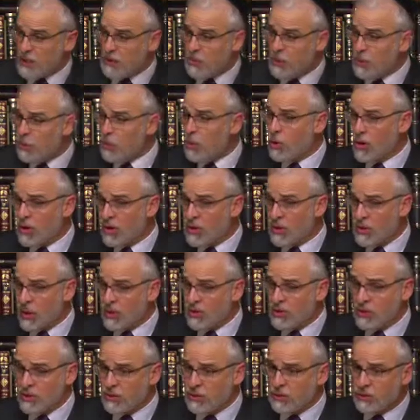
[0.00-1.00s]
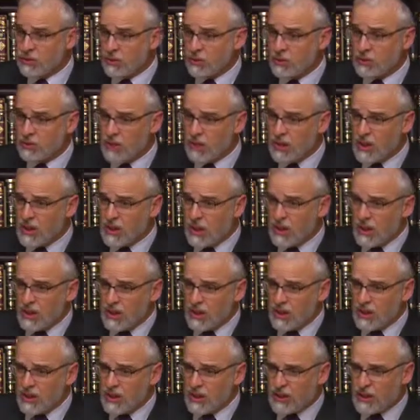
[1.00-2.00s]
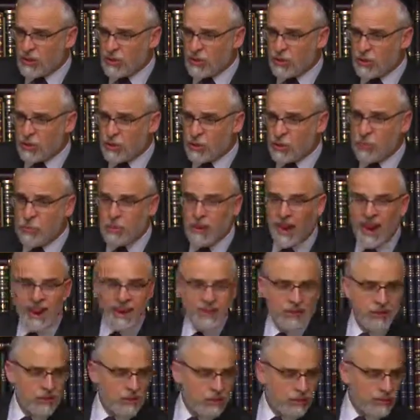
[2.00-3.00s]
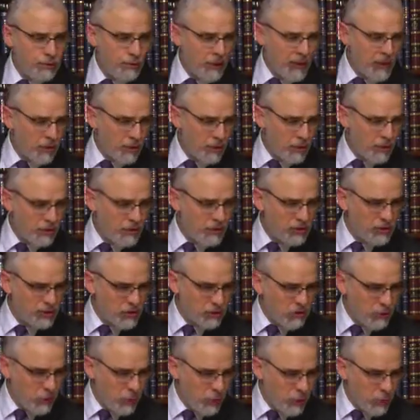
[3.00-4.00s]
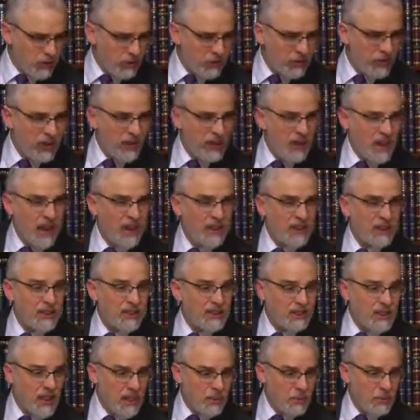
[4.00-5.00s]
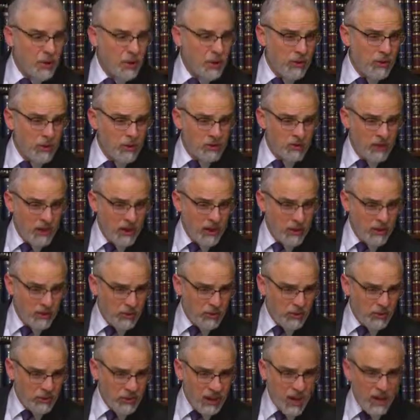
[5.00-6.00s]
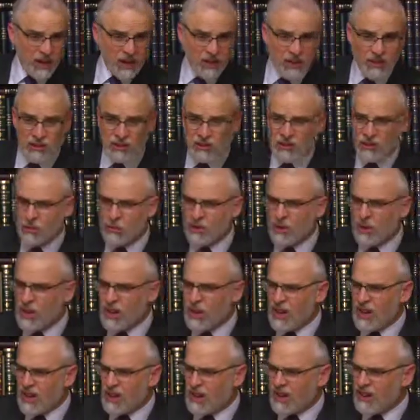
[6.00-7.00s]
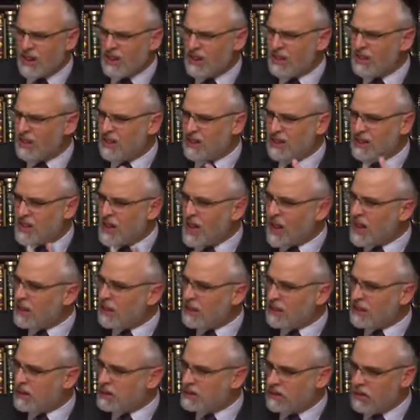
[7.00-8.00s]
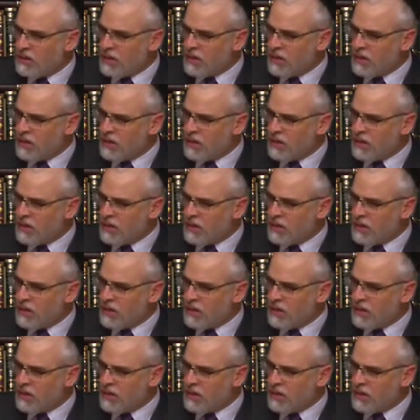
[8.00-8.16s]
to be more aggressive, that they were too passive, a religious force sitting at the table of a secular Zionism that did not,